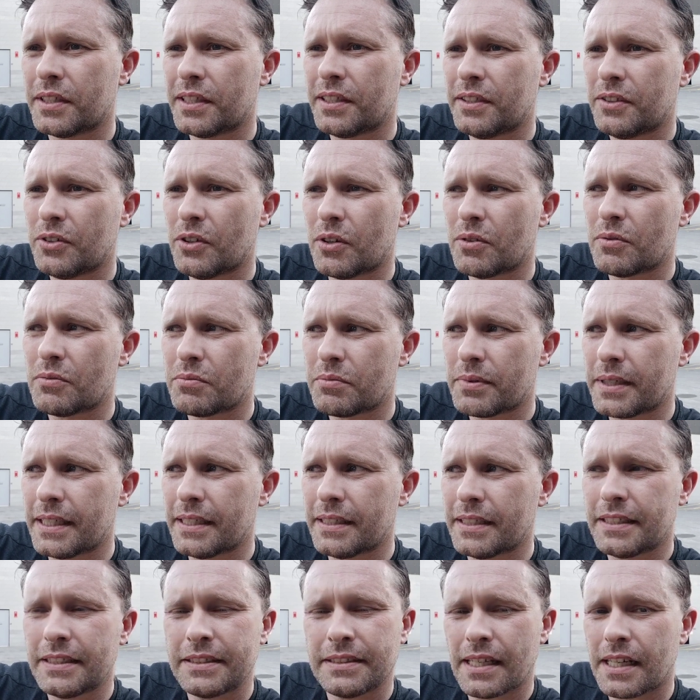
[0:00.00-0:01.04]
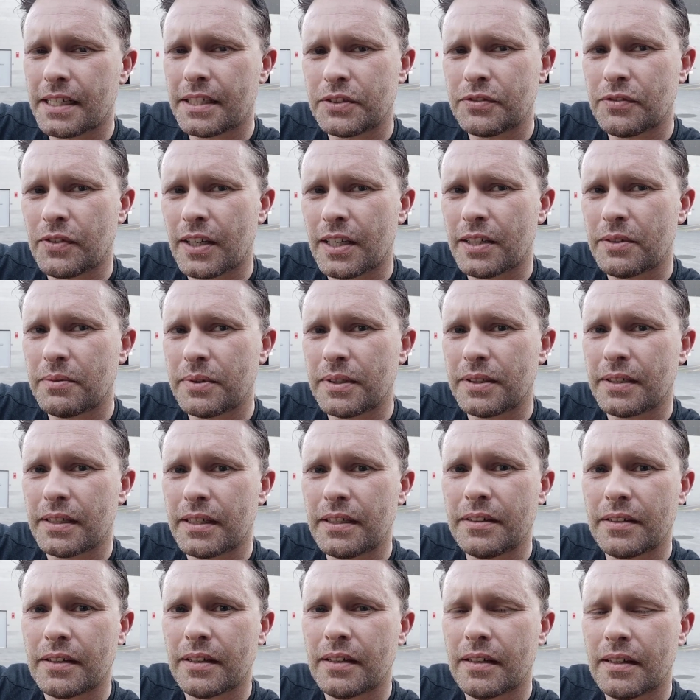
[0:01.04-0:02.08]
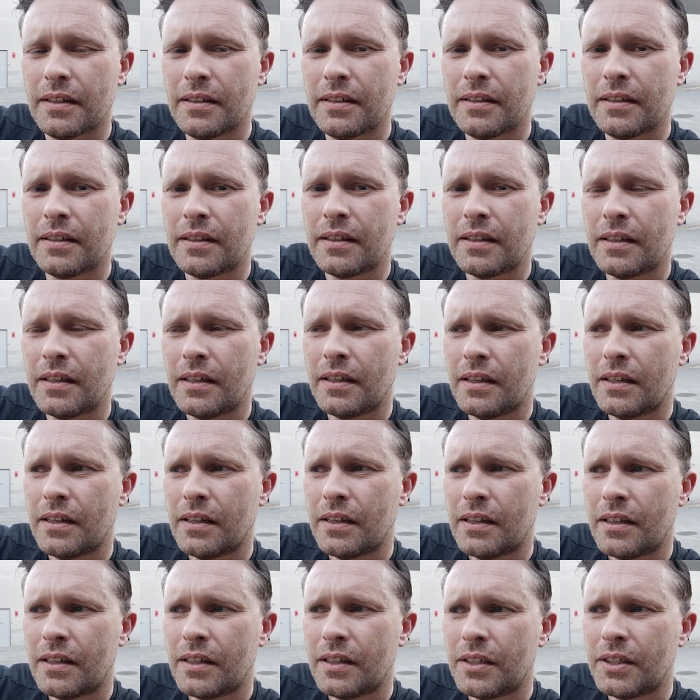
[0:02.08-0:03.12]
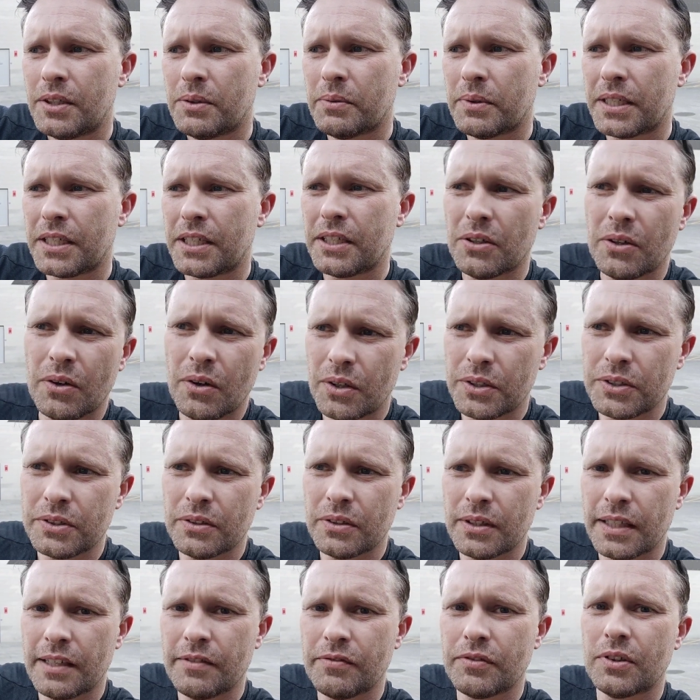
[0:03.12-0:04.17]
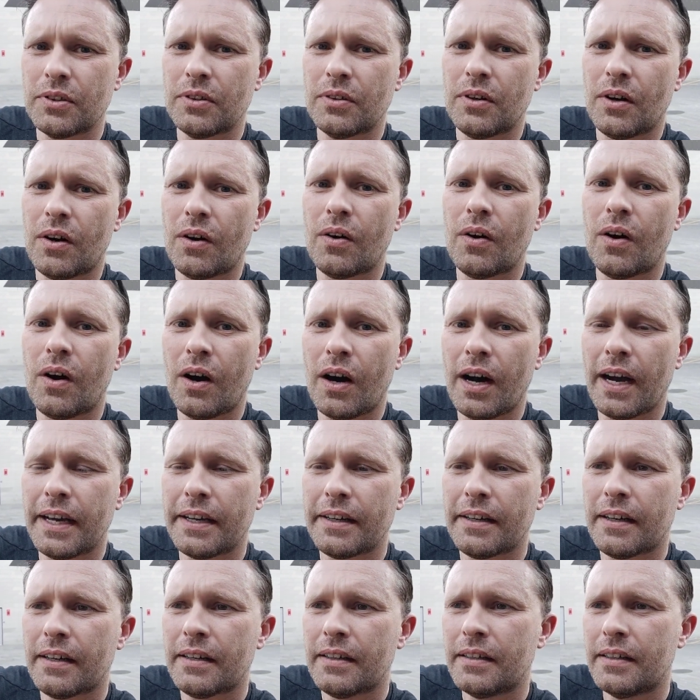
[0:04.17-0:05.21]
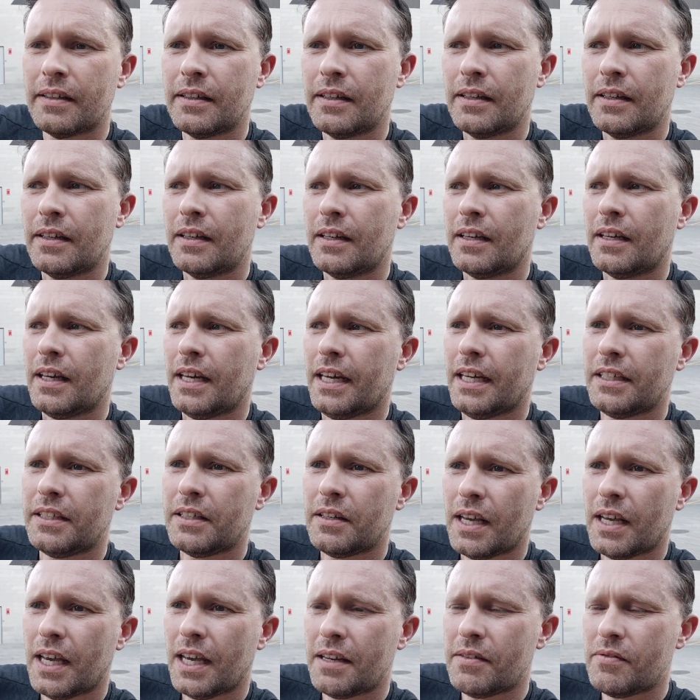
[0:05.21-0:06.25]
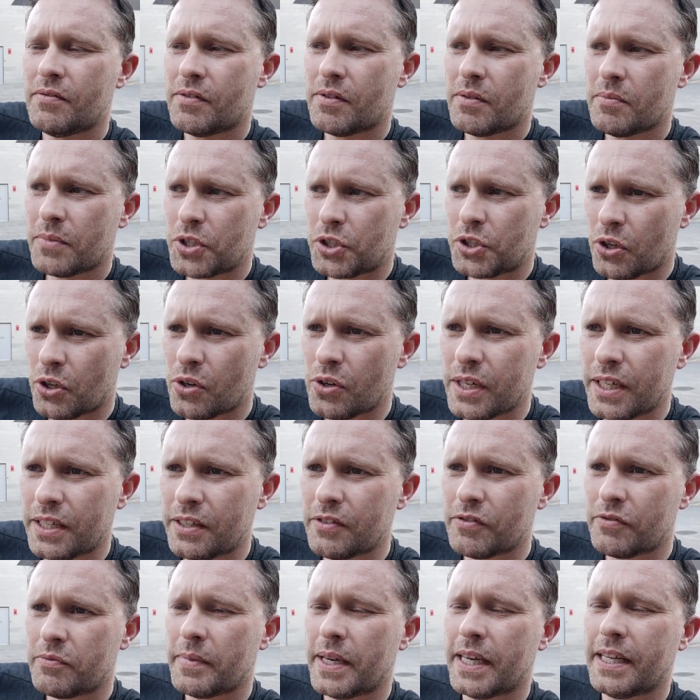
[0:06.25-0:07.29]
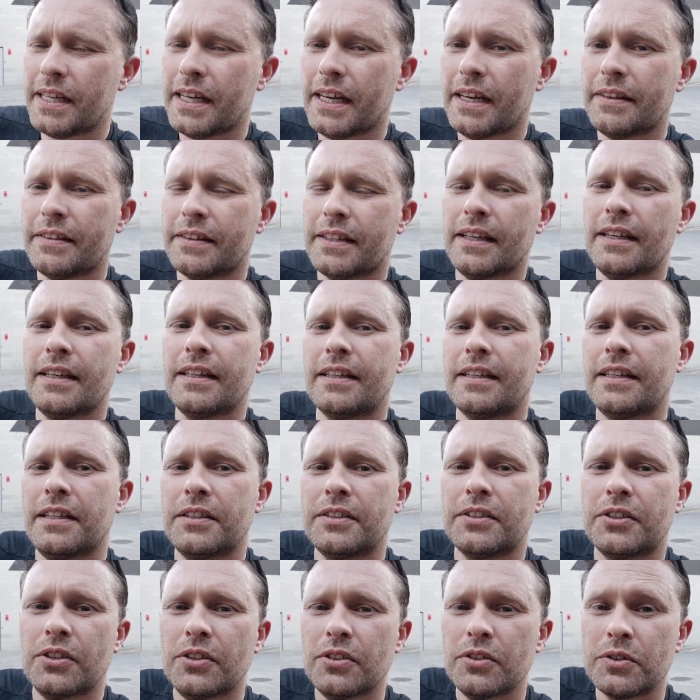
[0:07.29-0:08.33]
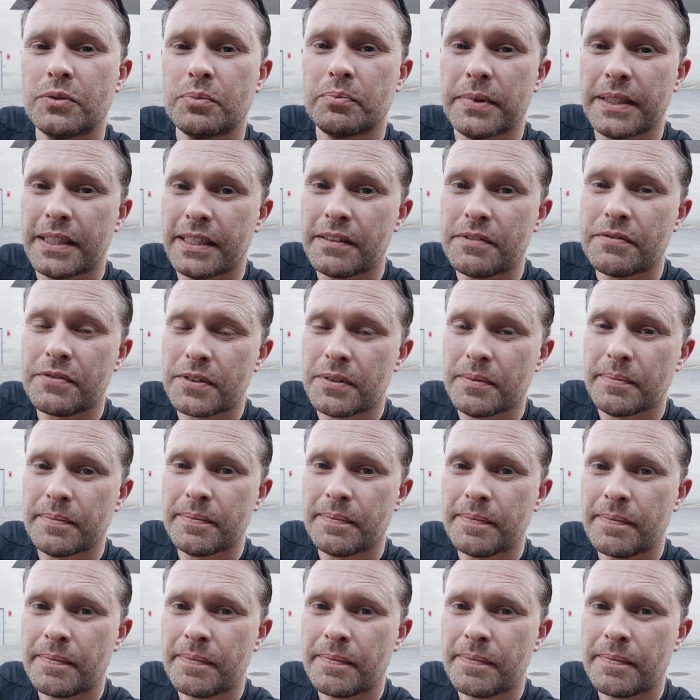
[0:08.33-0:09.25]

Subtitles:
that you're not really satisfied with either. You want to go on your level or higher. And the majority of men out there get girls beneath them.